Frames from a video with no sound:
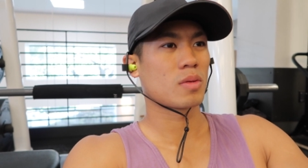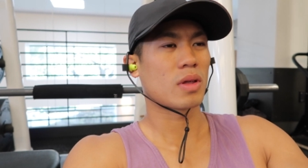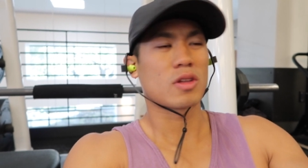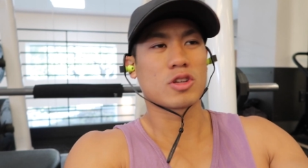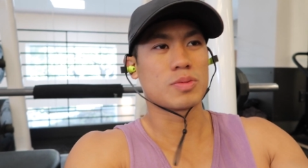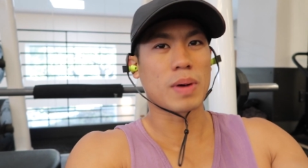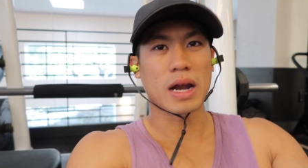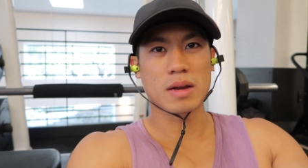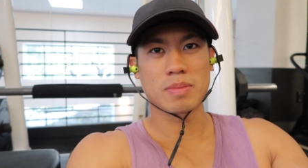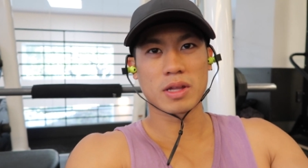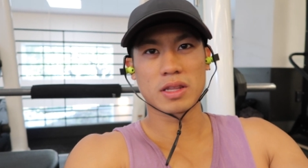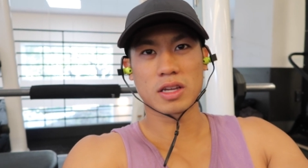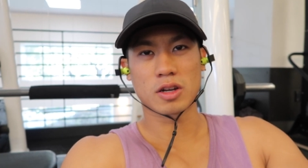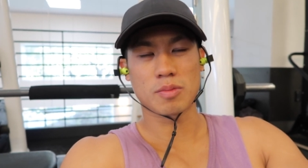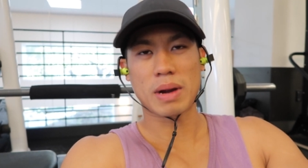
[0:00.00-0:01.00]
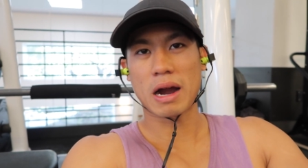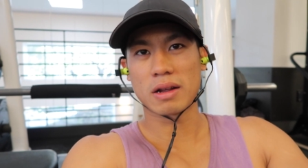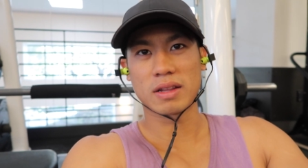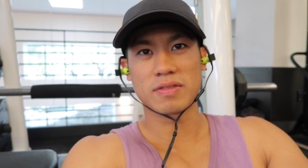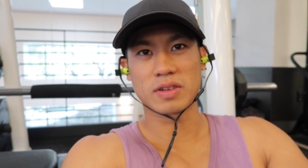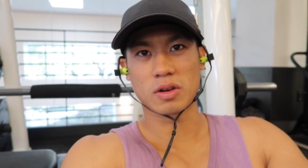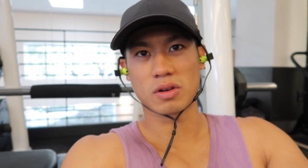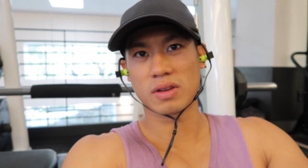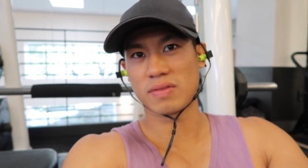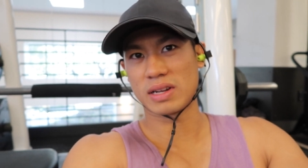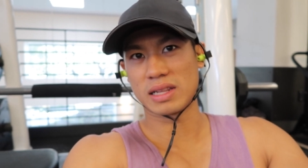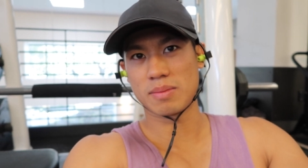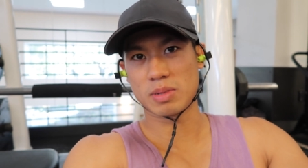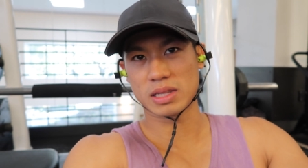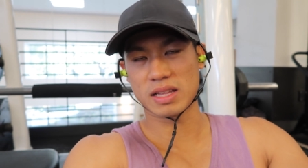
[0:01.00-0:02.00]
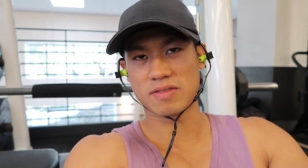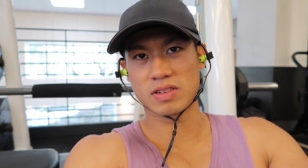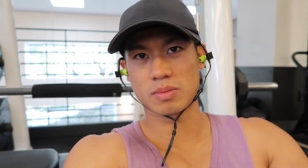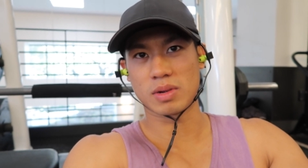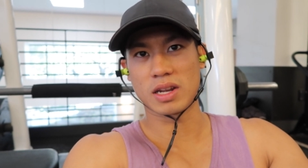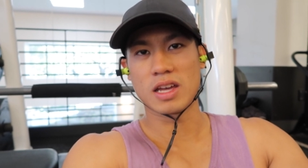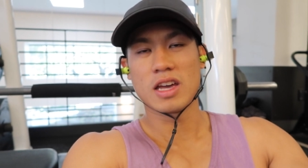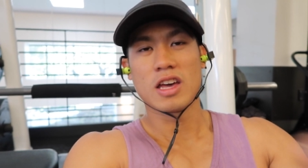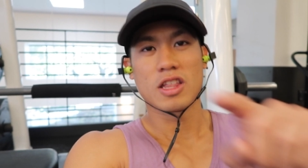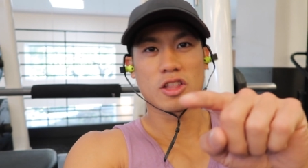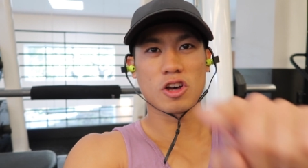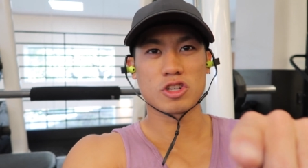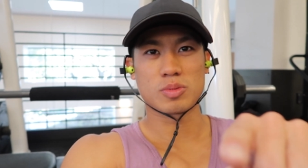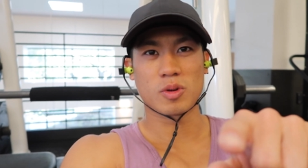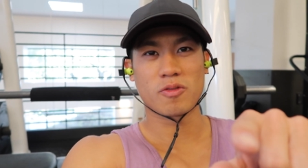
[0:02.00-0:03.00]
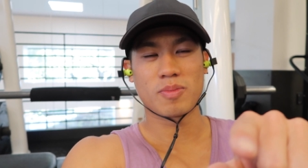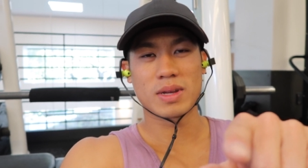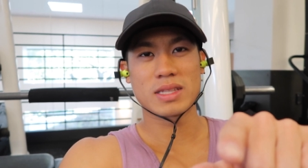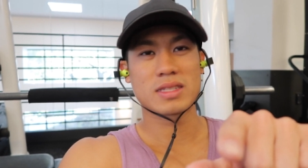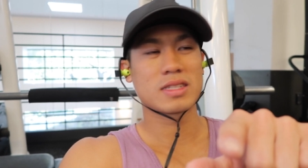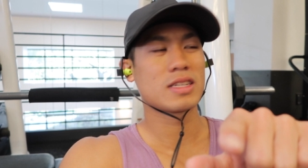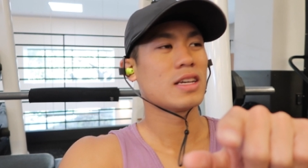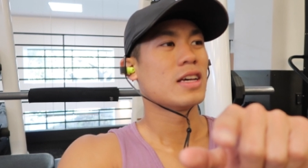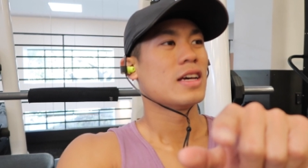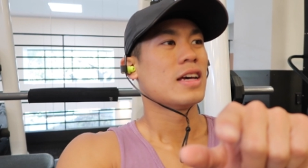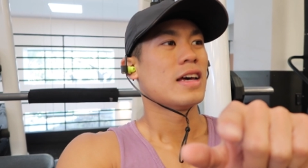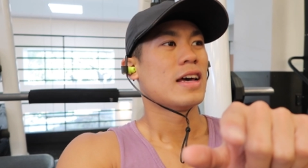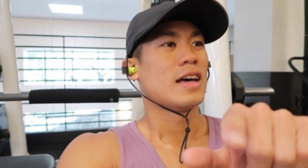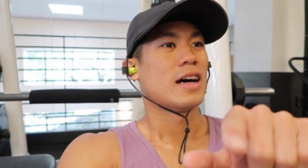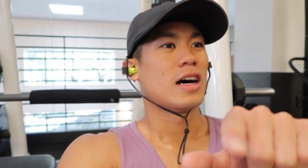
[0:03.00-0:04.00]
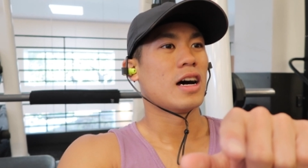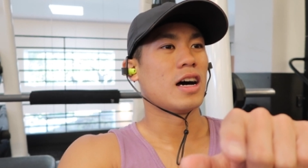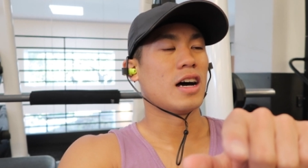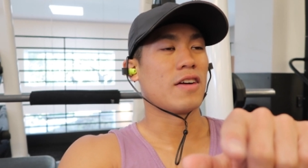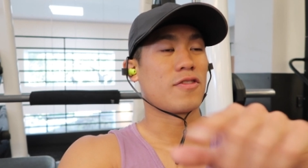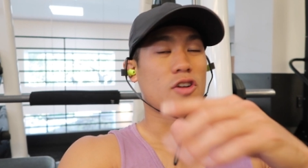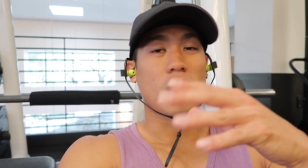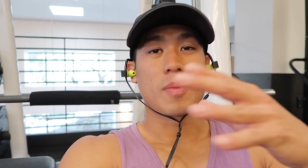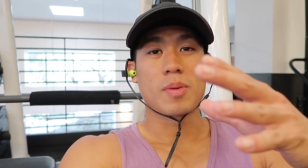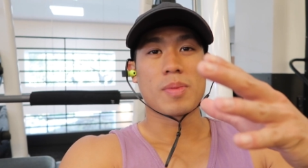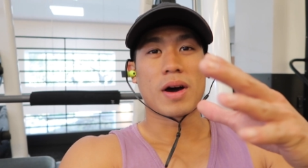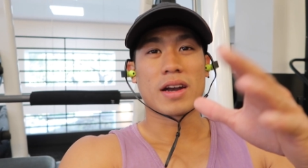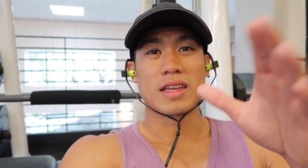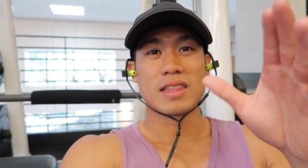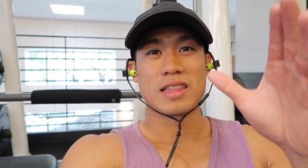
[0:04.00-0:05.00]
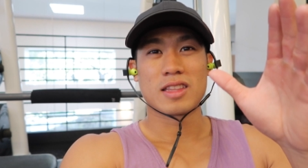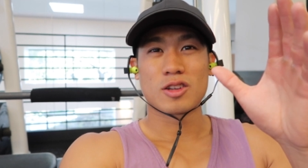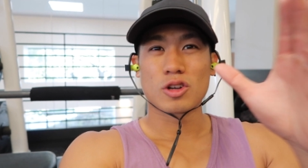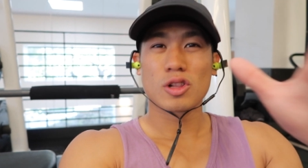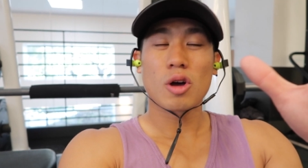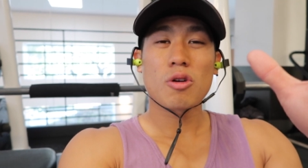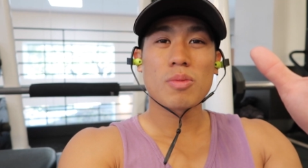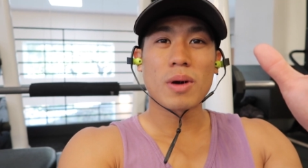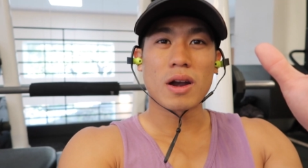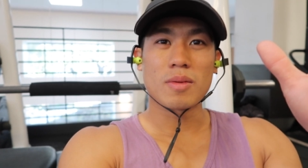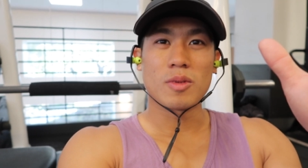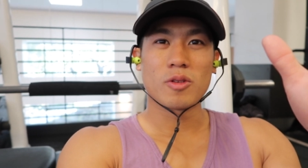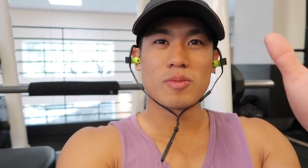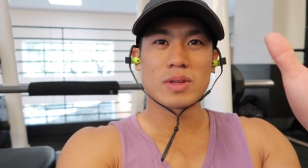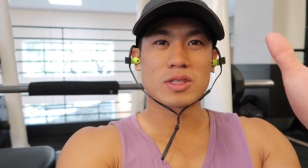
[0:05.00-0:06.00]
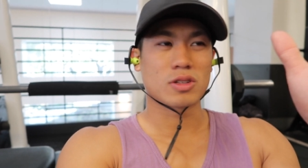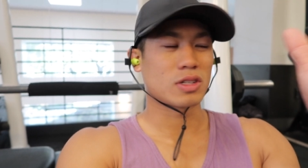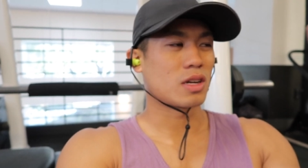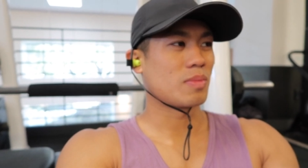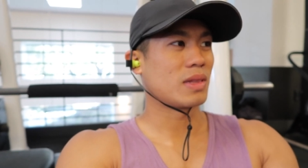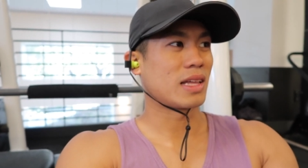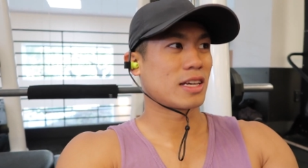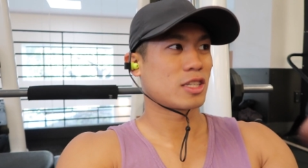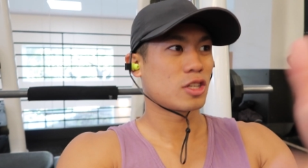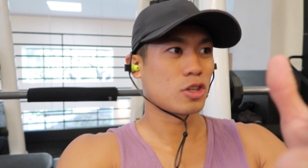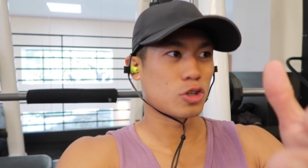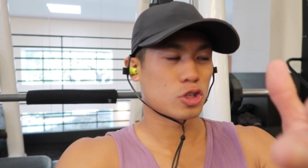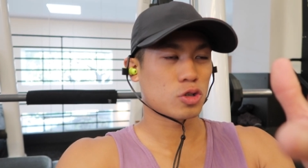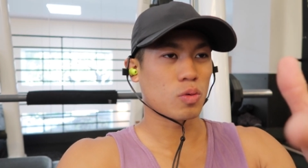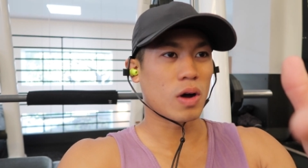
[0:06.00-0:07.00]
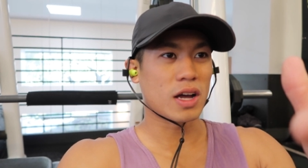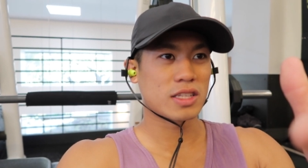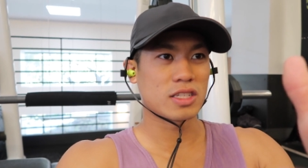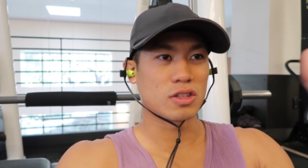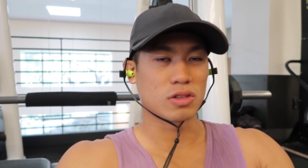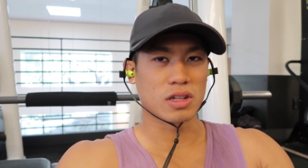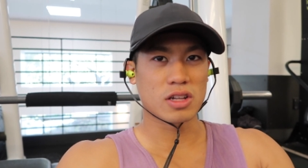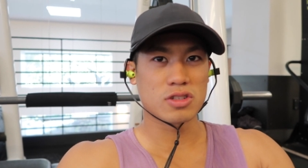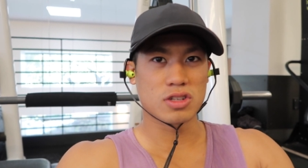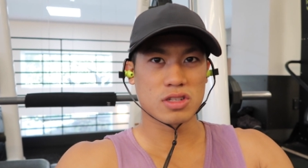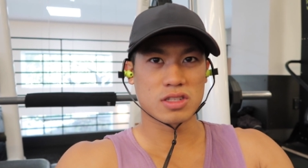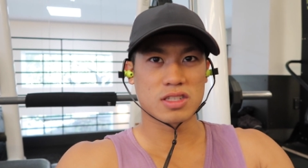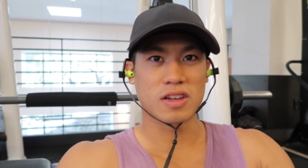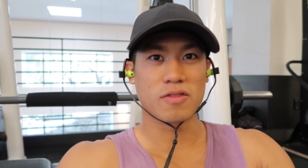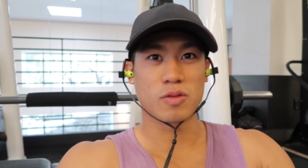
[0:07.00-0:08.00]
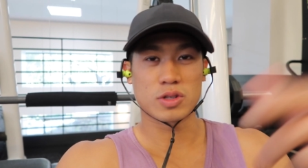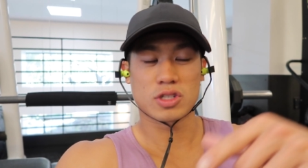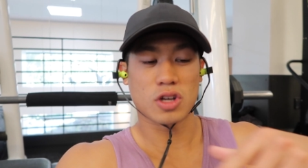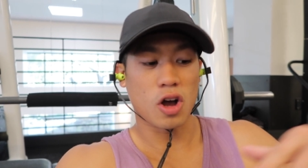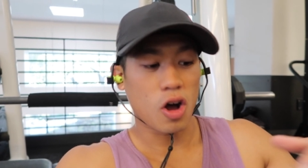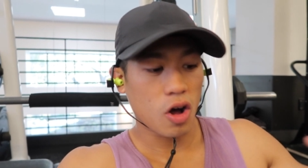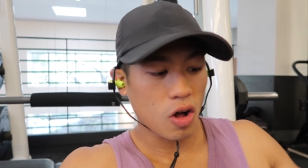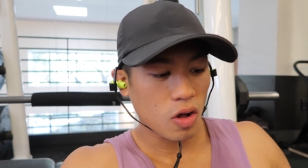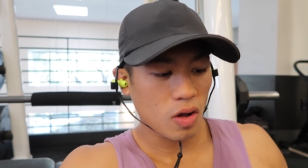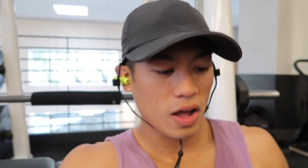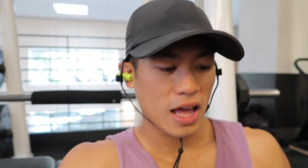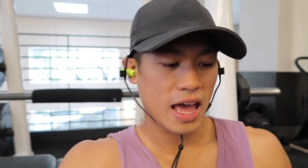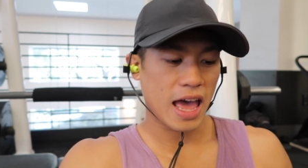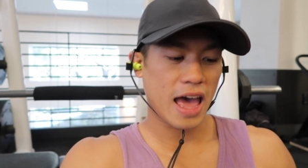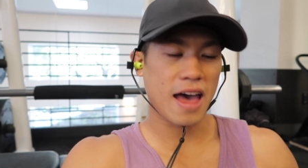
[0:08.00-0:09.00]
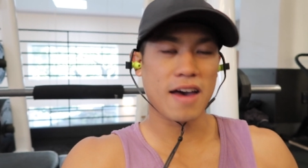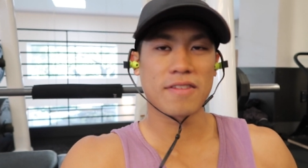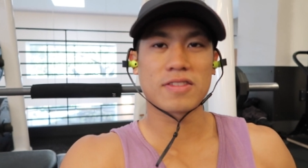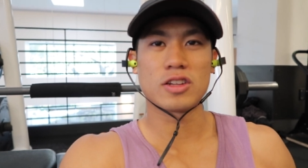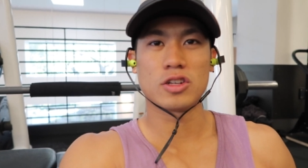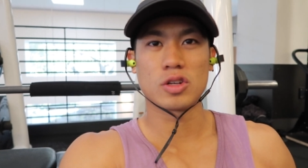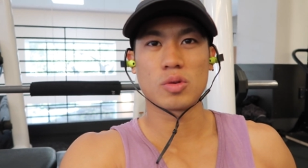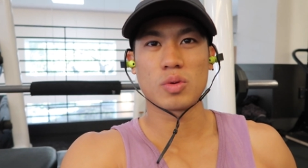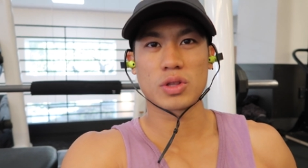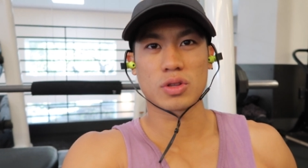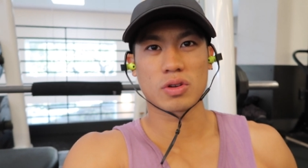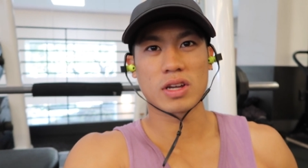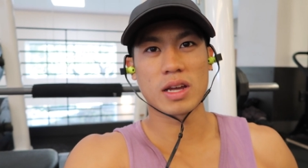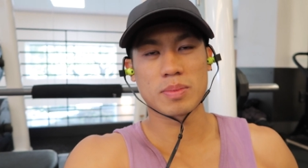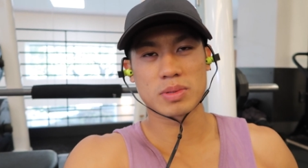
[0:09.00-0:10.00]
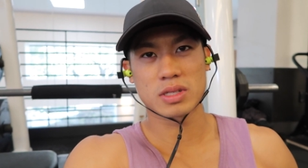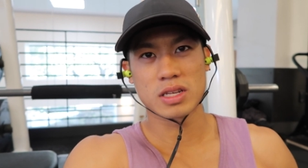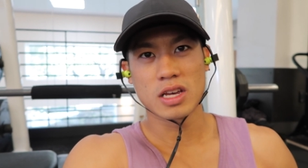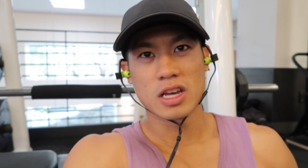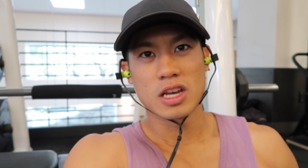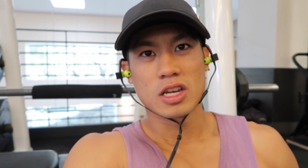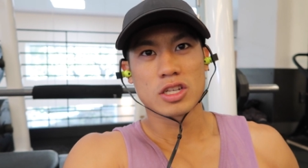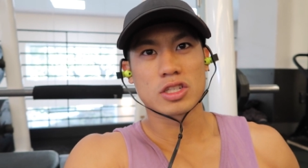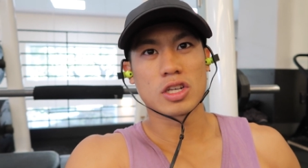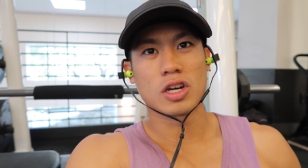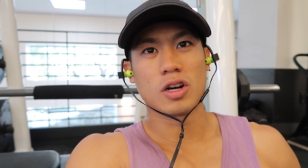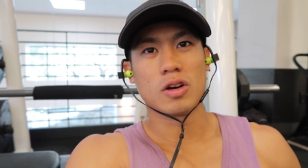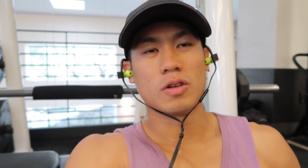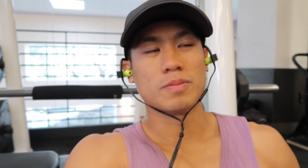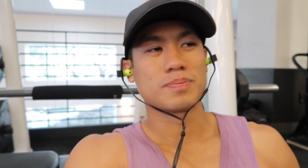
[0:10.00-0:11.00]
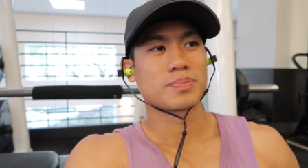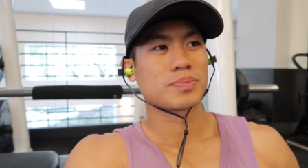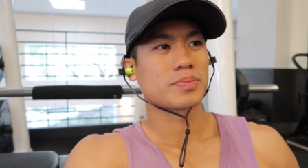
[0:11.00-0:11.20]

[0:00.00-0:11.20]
whether it's bodybuilding or powerlifting or even Olympic lifting, but those movements uh, for upper body. And then your lower body movements are gonna be like your squats and your lunges and stuff, which all have to do with your hips. So